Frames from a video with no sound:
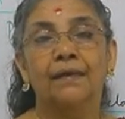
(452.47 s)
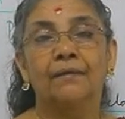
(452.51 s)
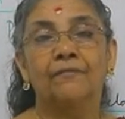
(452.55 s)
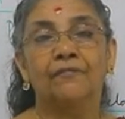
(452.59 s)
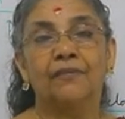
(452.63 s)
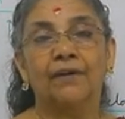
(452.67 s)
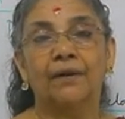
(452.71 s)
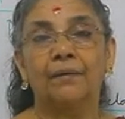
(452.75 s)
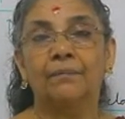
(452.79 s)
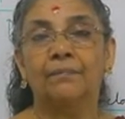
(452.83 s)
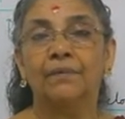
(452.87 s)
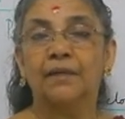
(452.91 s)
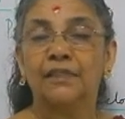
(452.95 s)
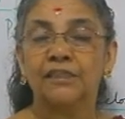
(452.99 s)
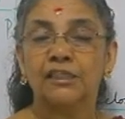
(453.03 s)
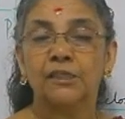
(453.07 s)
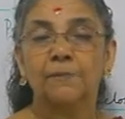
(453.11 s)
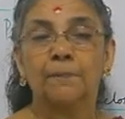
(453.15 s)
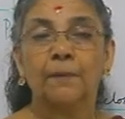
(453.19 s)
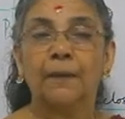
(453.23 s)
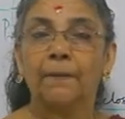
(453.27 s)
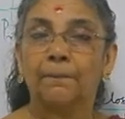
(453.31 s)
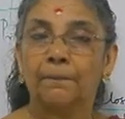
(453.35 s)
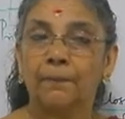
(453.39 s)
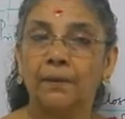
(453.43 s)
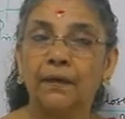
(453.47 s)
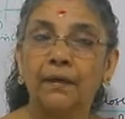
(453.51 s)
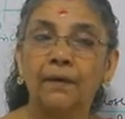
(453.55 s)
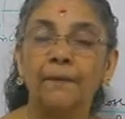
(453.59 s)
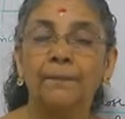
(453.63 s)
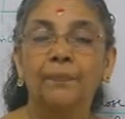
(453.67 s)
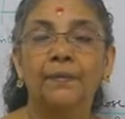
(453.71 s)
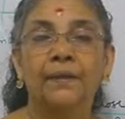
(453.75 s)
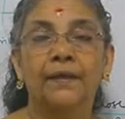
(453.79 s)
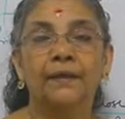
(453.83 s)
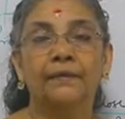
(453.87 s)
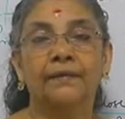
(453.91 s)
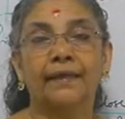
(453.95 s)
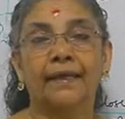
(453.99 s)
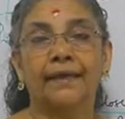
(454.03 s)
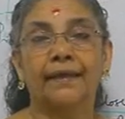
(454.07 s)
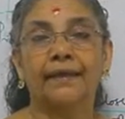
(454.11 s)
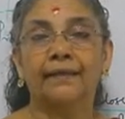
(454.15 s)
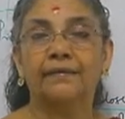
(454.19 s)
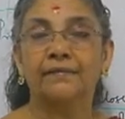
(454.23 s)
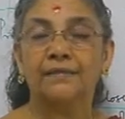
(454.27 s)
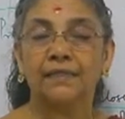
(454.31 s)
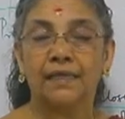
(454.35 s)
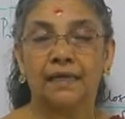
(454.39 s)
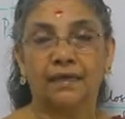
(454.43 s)
From rich people, they
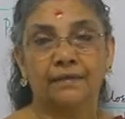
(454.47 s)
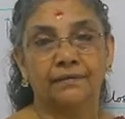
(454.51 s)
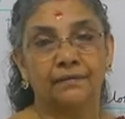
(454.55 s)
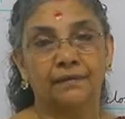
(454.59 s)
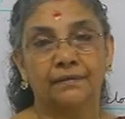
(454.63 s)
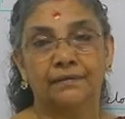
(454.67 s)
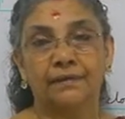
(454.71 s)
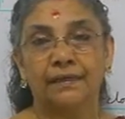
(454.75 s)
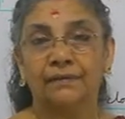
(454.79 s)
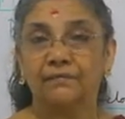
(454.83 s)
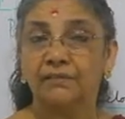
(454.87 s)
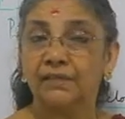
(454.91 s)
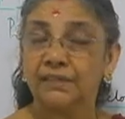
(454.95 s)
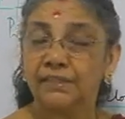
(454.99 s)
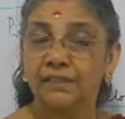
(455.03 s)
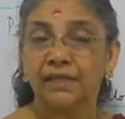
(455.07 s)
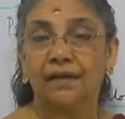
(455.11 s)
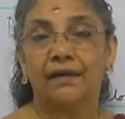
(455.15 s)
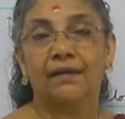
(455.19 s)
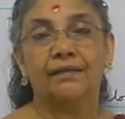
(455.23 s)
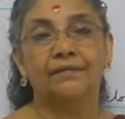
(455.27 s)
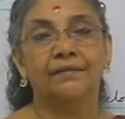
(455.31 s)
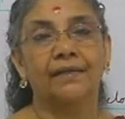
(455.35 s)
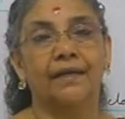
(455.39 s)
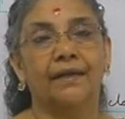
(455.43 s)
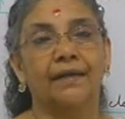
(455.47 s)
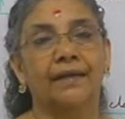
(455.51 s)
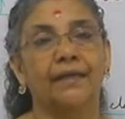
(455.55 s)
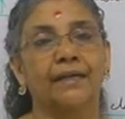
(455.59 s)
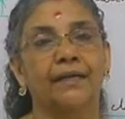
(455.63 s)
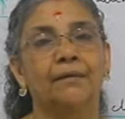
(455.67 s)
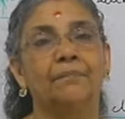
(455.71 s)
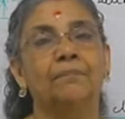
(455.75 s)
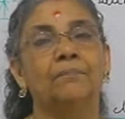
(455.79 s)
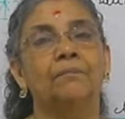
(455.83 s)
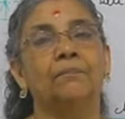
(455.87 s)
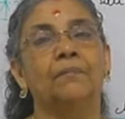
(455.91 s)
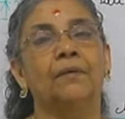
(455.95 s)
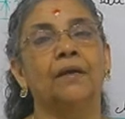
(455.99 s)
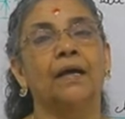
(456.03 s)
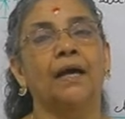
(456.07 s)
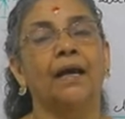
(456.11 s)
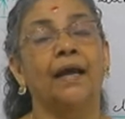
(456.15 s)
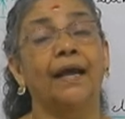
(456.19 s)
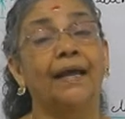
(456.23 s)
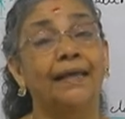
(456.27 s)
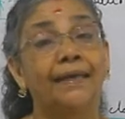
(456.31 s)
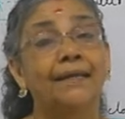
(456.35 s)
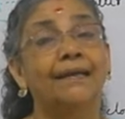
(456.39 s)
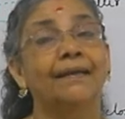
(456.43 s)
will charge
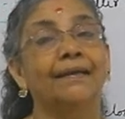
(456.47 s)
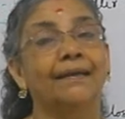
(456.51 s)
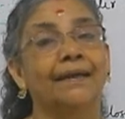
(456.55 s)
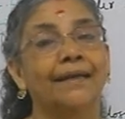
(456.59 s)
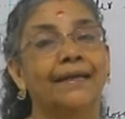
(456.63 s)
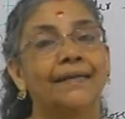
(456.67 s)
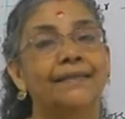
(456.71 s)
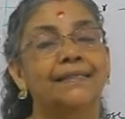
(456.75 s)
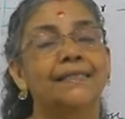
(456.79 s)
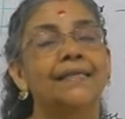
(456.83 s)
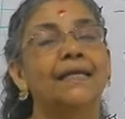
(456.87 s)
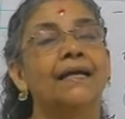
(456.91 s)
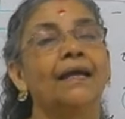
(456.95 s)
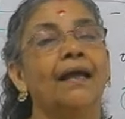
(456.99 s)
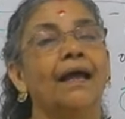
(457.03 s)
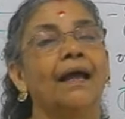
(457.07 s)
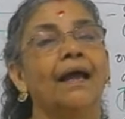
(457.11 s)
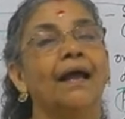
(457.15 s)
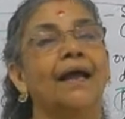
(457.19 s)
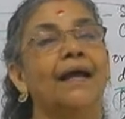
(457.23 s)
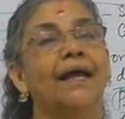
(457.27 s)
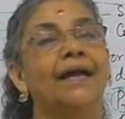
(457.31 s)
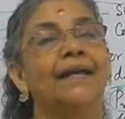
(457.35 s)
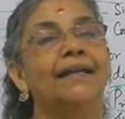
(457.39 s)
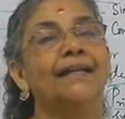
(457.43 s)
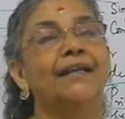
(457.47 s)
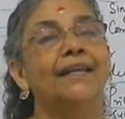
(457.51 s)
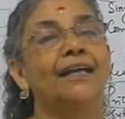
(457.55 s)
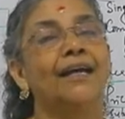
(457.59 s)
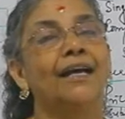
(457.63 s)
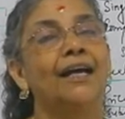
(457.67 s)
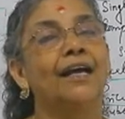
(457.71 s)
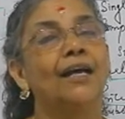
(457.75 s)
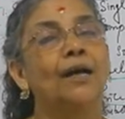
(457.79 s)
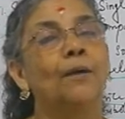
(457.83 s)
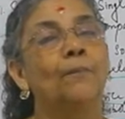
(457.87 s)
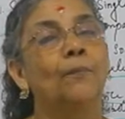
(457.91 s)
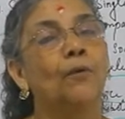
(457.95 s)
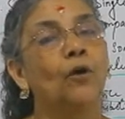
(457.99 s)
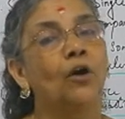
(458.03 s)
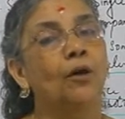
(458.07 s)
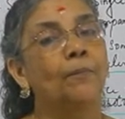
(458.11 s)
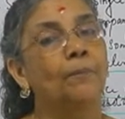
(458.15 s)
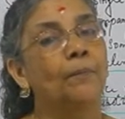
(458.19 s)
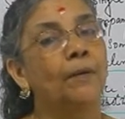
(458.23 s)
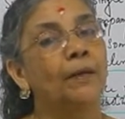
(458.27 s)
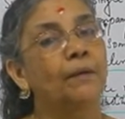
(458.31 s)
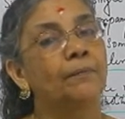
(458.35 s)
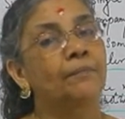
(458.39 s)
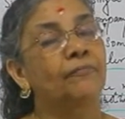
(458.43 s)
higher rates, and
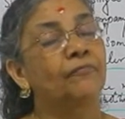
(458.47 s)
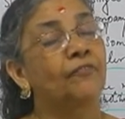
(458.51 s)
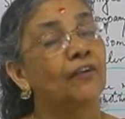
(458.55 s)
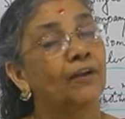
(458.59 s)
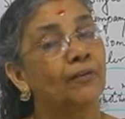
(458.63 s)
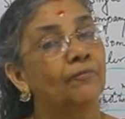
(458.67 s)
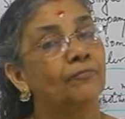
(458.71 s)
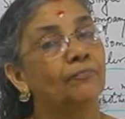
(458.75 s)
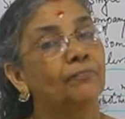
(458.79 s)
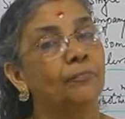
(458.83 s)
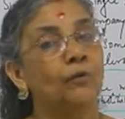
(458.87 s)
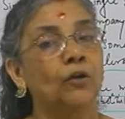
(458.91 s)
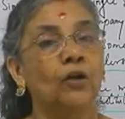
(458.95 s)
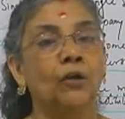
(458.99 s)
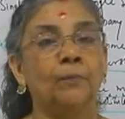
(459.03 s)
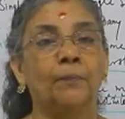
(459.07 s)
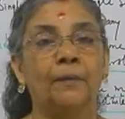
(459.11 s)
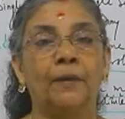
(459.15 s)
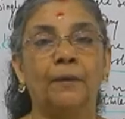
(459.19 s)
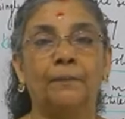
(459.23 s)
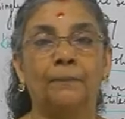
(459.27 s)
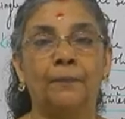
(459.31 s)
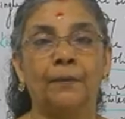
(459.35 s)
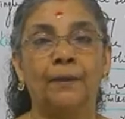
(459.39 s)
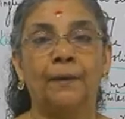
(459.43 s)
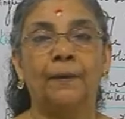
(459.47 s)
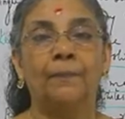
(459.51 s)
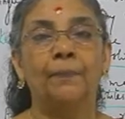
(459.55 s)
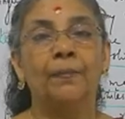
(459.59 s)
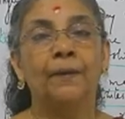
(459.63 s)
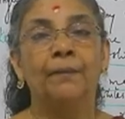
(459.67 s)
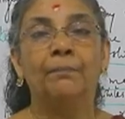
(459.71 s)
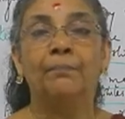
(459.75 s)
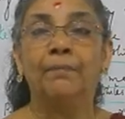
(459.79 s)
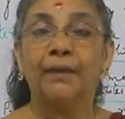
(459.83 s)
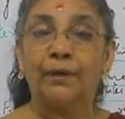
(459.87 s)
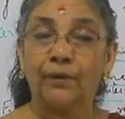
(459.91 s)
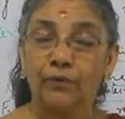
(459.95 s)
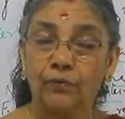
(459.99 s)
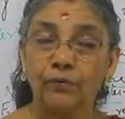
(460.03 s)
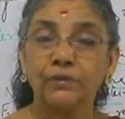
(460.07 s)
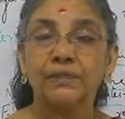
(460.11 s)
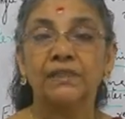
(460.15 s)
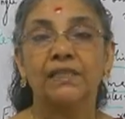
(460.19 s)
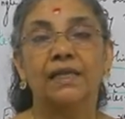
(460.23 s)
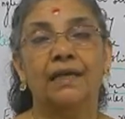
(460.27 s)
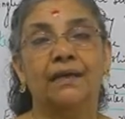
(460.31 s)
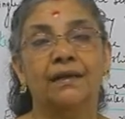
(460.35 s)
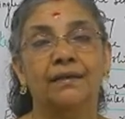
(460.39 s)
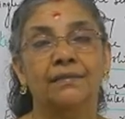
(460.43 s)
from poor people may not
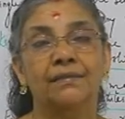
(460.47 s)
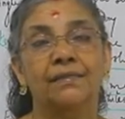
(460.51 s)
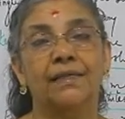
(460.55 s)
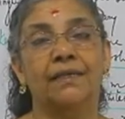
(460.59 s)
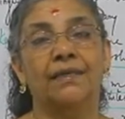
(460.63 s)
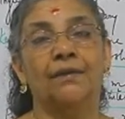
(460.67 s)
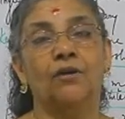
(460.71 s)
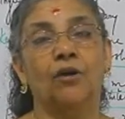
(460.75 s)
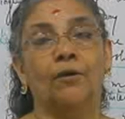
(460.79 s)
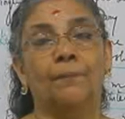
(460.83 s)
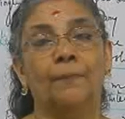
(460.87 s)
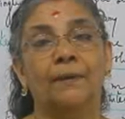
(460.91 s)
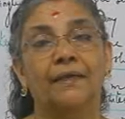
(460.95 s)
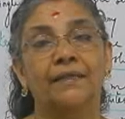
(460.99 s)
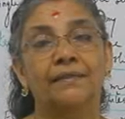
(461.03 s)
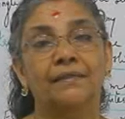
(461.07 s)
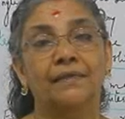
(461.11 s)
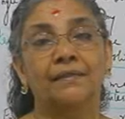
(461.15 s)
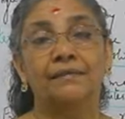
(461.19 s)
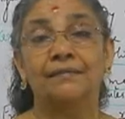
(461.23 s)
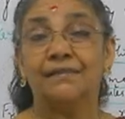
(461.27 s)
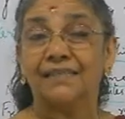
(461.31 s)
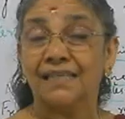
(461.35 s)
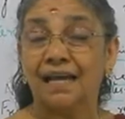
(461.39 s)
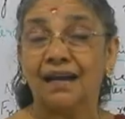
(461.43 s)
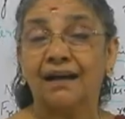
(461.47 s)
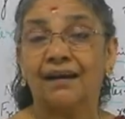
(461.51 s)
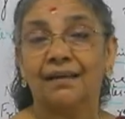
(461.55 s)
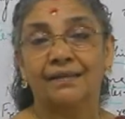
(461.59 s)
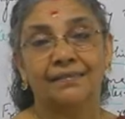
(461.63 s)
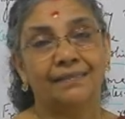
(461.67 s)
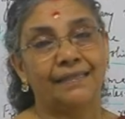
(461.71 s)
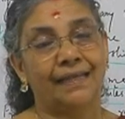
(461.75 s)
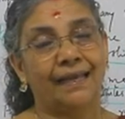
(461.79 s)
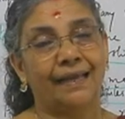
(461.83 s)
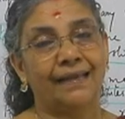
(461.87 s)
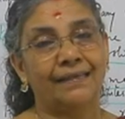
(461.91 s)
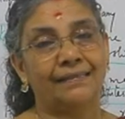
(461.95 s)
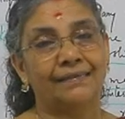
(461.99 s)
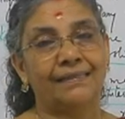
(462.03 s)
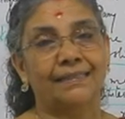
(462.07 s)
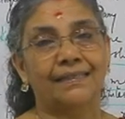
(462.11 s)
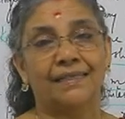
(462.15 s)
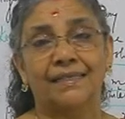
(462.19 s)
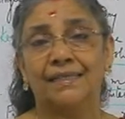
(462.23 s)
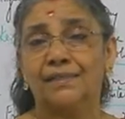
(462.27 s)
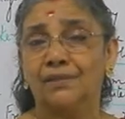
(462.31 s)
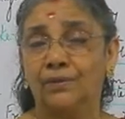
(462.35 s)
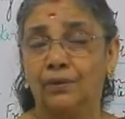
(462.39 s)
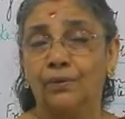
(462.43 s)
charge any operation charge as it
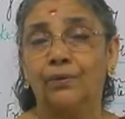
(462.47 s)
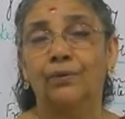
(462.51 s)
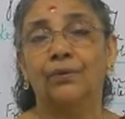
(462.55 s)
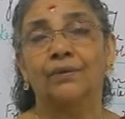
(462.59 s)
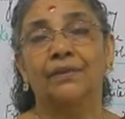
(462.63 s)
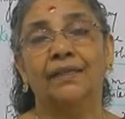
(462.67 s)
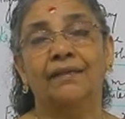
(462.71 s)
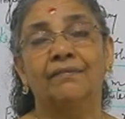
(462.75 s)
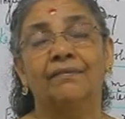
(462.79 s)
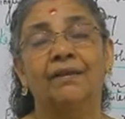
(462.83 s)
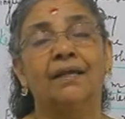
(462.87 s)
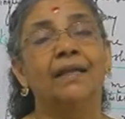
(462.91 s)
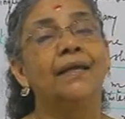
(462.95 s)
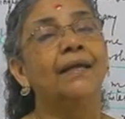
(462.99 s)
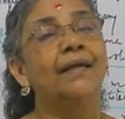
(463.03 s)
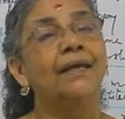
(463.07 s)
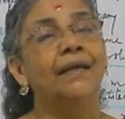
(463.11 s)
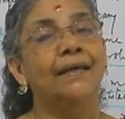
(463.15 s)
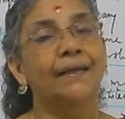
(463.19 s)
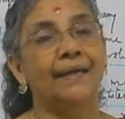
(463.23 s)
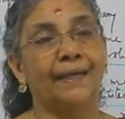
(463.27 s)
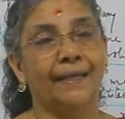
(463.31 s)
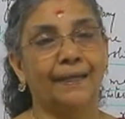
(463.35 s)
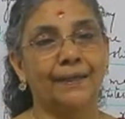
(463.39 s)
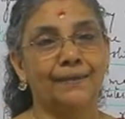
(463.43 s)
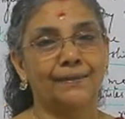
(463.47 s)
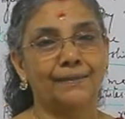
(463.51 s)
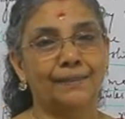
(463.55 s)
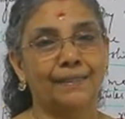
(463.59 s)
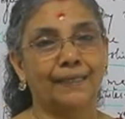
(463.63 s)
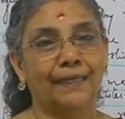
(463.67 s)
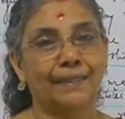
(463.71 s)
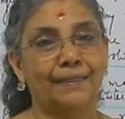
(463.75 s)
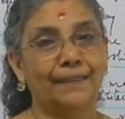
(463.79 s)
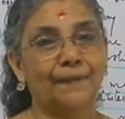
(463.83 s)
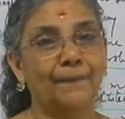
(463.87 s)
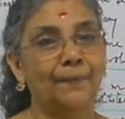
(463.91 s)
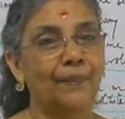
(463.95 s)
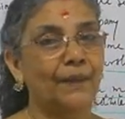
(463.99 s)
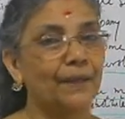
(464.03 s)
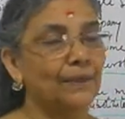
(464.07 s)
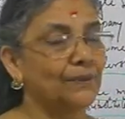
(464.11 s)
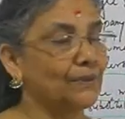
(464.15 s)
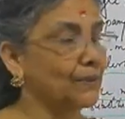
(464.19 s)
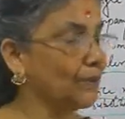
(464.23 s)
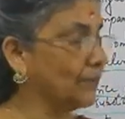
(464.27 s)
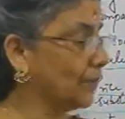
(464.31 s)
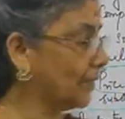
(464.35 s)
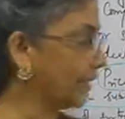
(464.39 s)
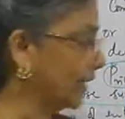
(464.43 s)
is, or they will reduce that.
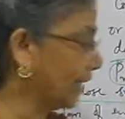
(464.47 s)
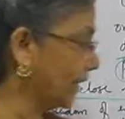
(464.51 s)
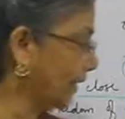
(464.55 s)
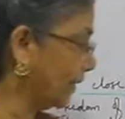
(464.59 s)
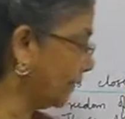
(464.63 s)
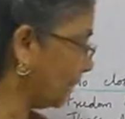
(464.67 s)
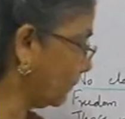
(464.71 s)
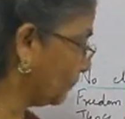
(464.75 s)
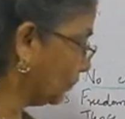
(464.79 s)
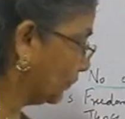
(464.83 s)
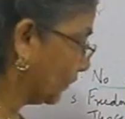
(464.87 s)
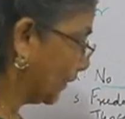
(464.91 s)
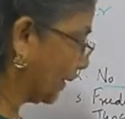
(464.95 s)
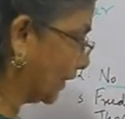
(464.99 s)
So here